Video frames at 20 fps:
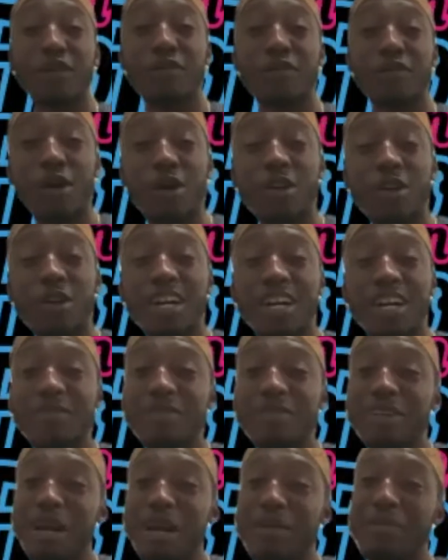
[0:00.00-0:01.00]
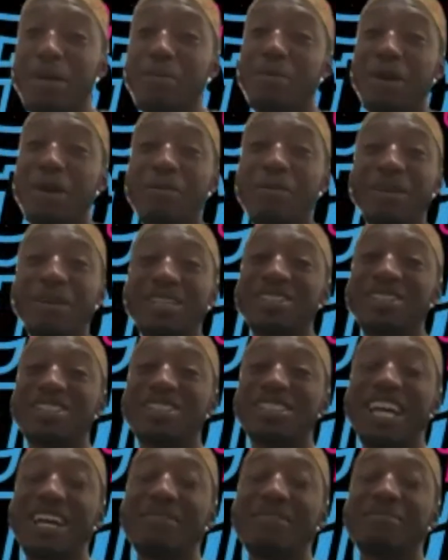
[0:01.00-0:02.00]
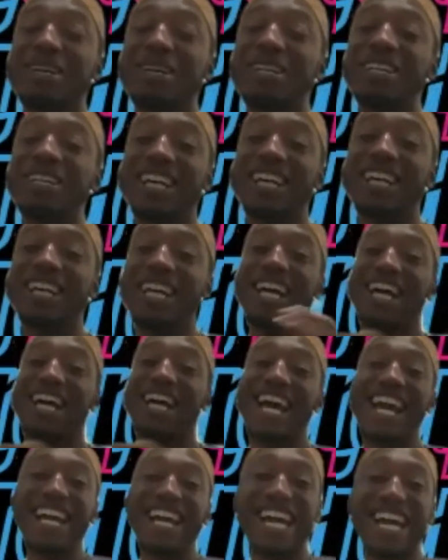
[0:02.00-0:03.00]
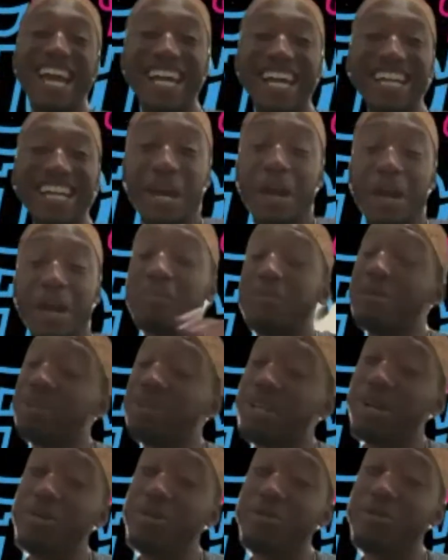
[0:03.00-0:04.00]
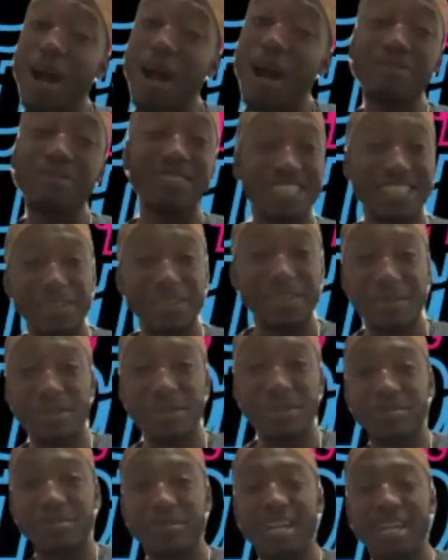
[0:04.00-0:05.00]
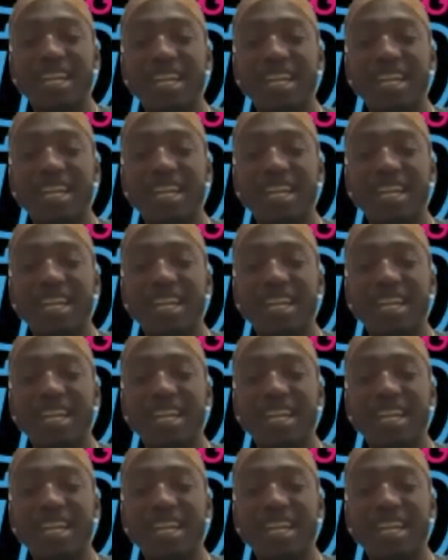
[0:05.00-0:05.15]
Row. We got my boy, Mr. Take Money, a.k.a. Berdale Robbins in the building, man.